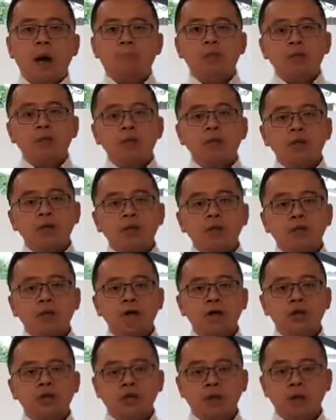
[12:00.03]
just going to
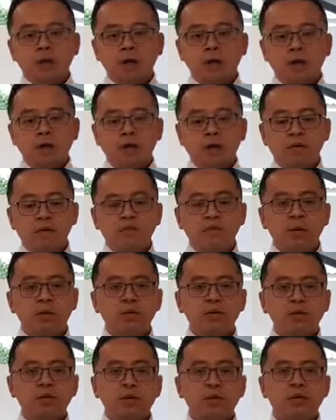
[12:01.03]
touch on a very
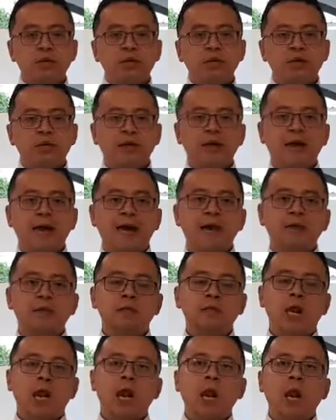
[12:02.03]
important subject
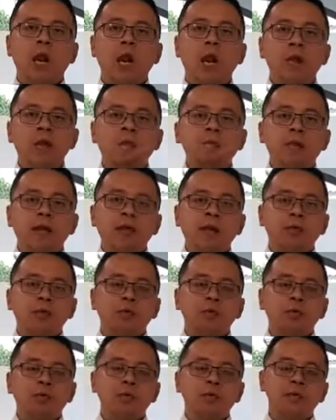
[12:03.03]
that a lot of
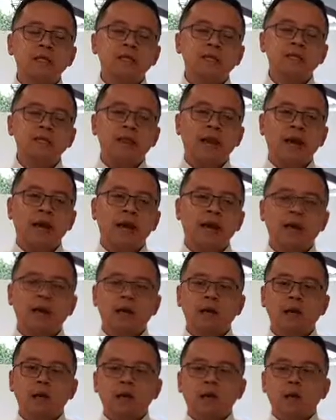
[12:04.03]
people within Spain
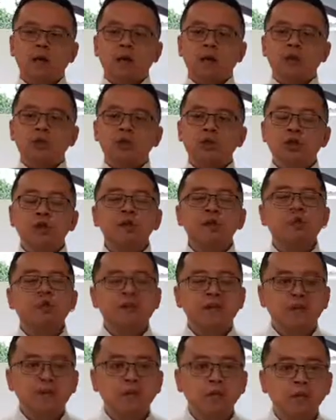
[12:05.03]
do
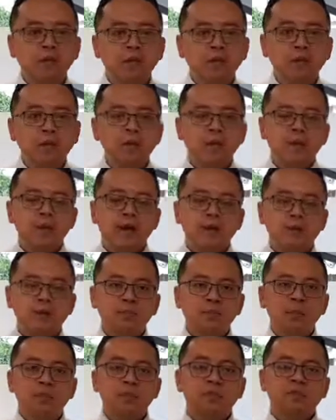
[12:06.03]
feel that a Spanish
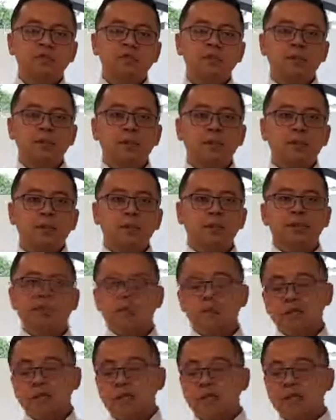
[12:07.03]
portfolio bond
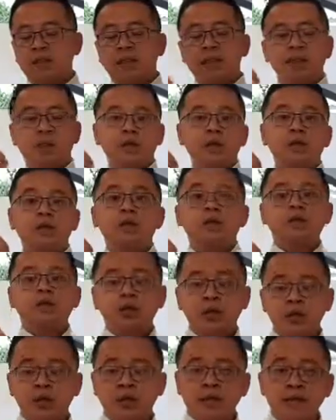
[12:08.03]
is either
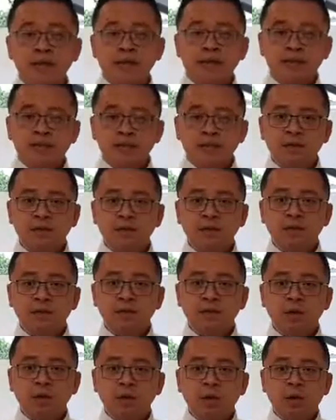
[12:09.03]
too expensive
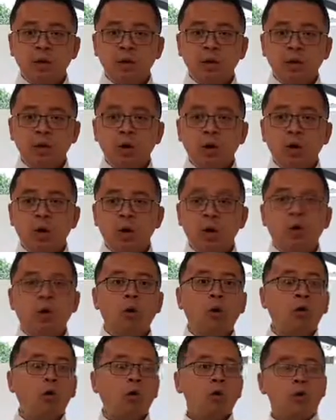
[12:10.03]

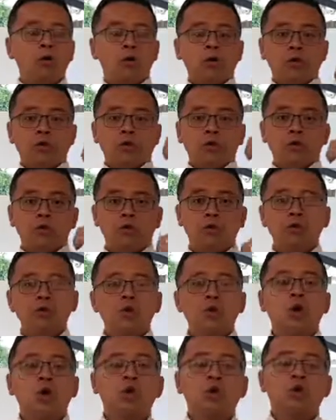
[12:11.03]
or does
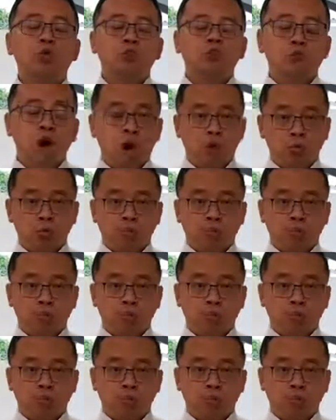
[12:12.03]
not grow.